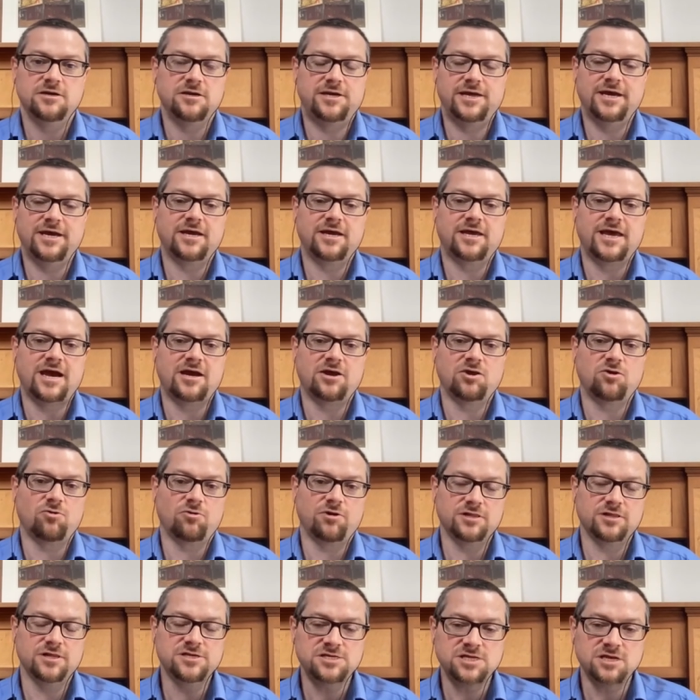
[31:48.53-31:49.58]
get a
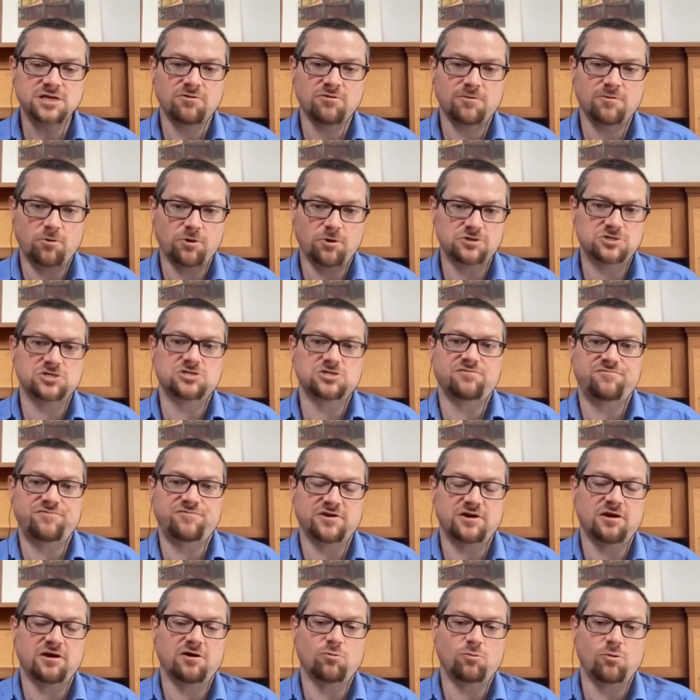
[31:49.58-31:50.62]
category listing report just to
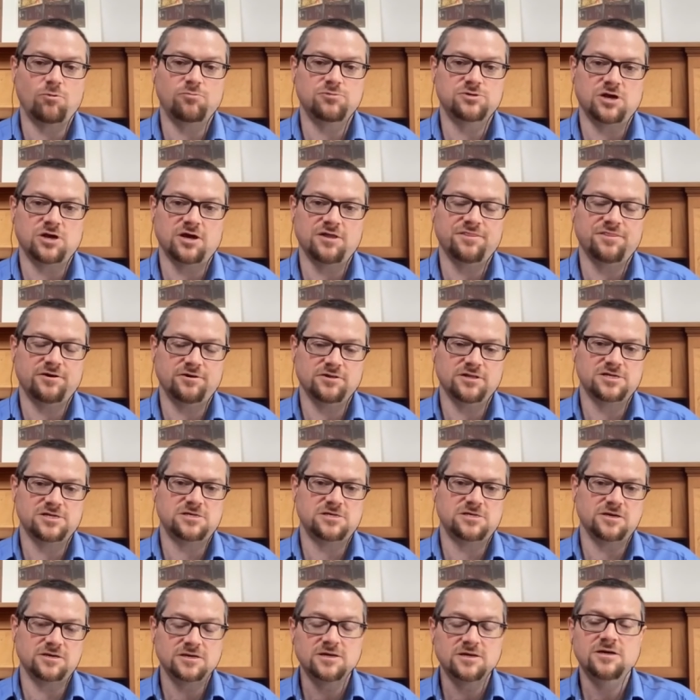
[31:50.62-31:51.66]
figure out what was on their
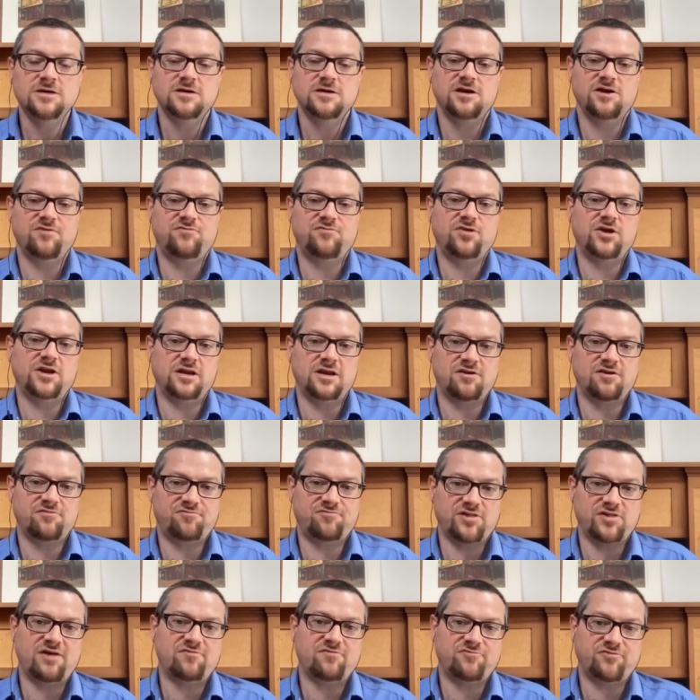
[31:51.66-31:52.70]
listing if they didn't have
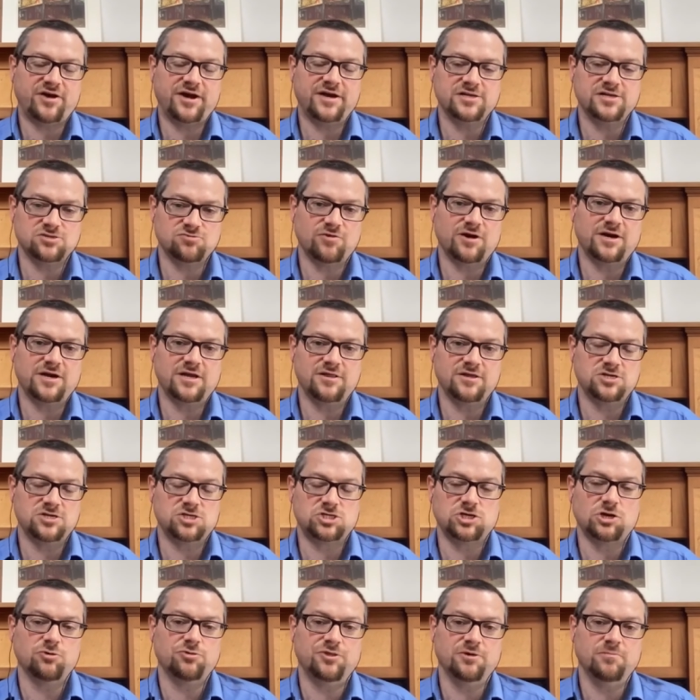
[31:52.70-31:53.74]
flat files ready that
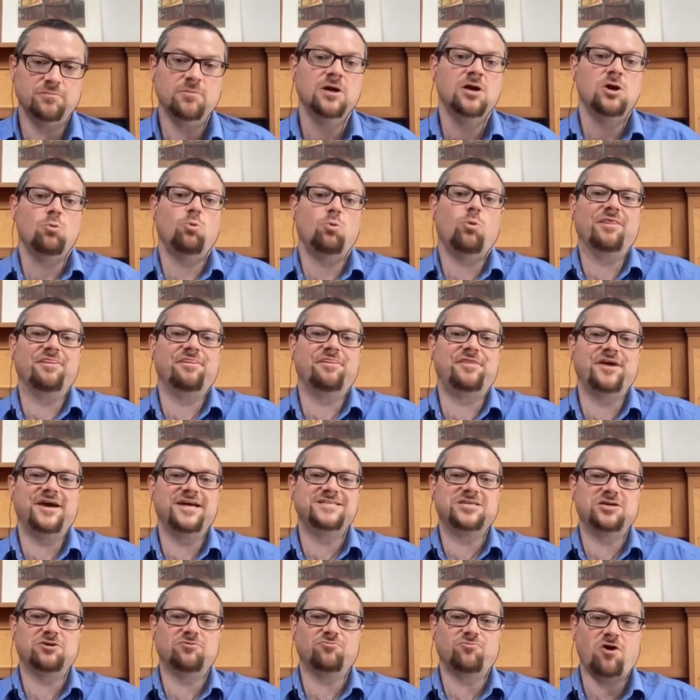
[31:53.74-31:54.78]
showed them what they
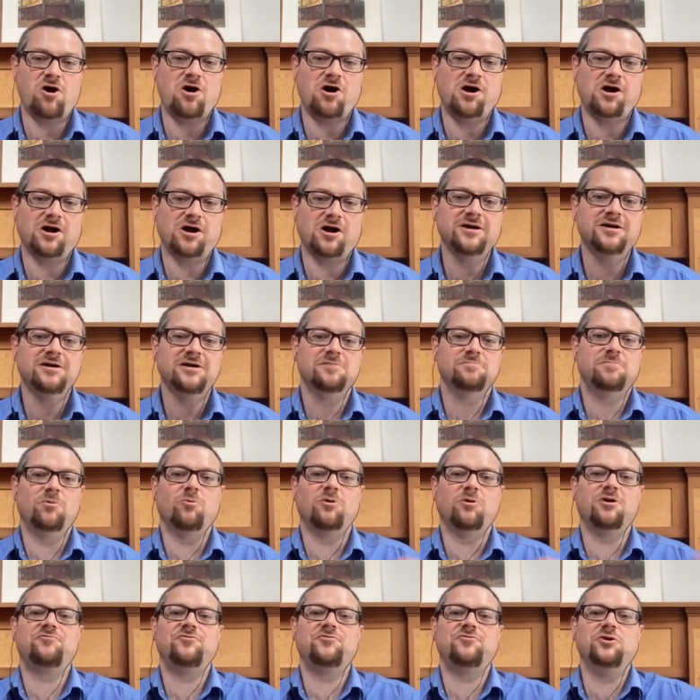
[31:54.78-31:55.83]
did wrong. But
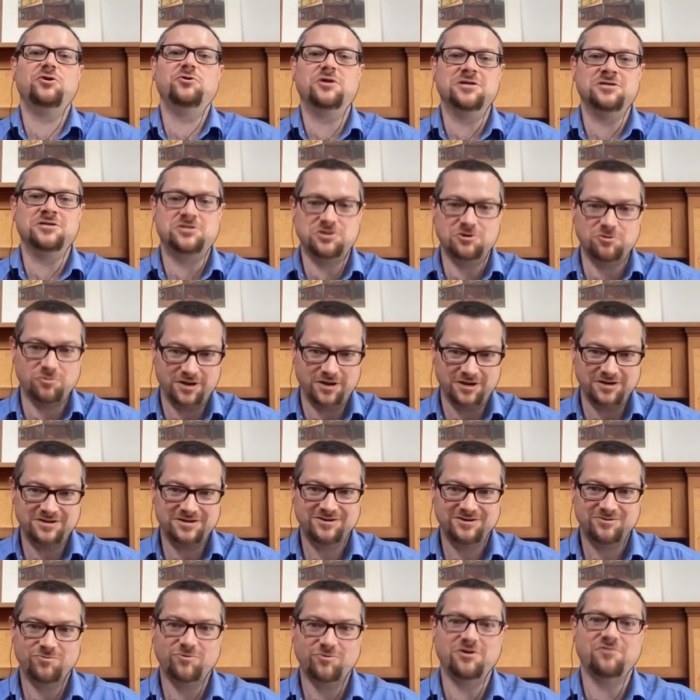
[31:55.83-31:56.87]
what if you didn't do it?
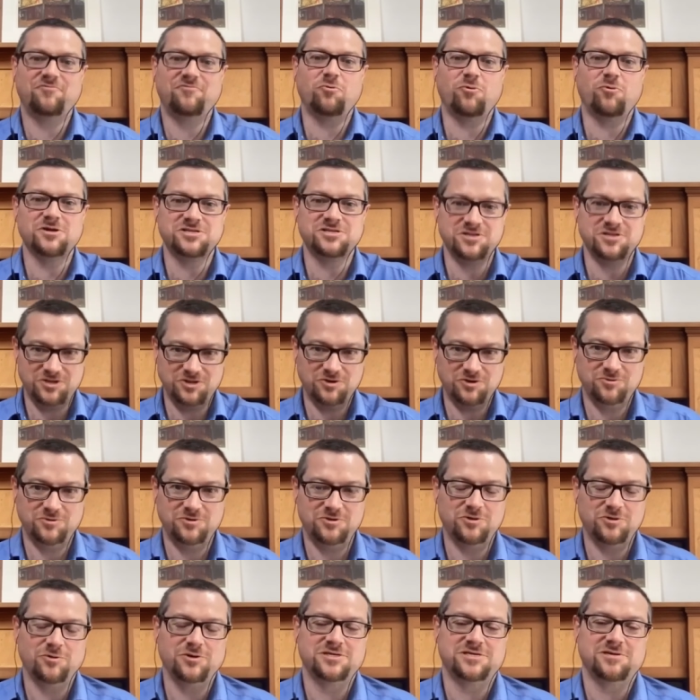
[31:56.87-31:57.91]
What if it wasn't you
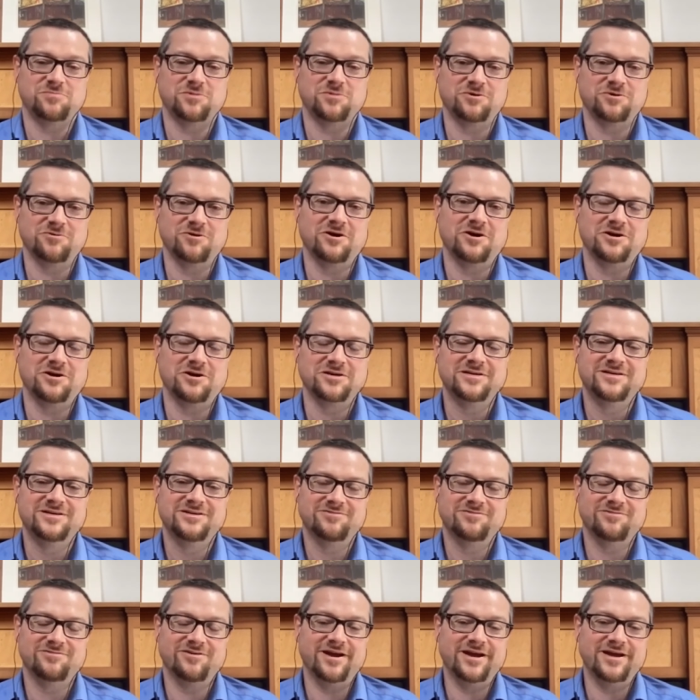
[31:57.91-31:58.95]
doing something wrong?
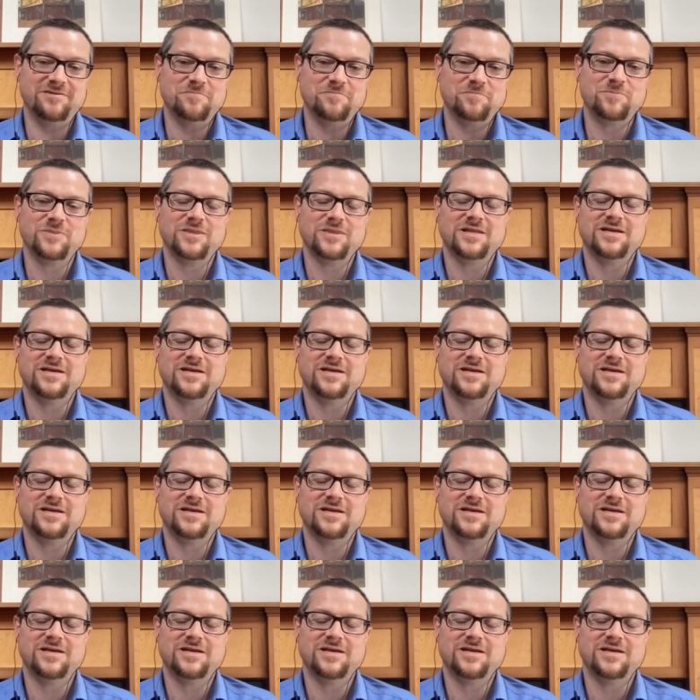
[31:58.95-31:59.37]
Right.